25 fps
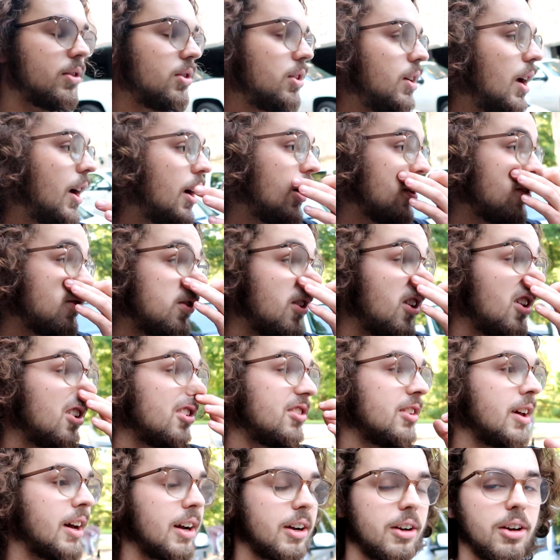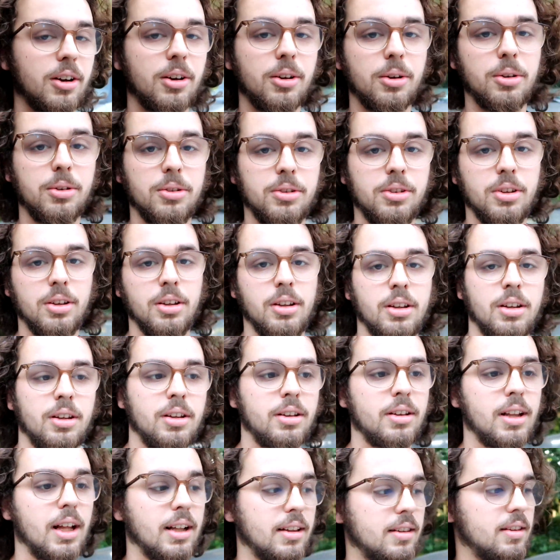So yeah, as far as that goes,
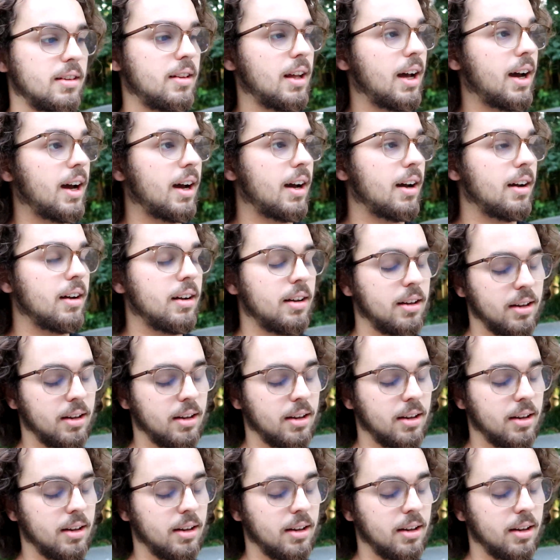that's that.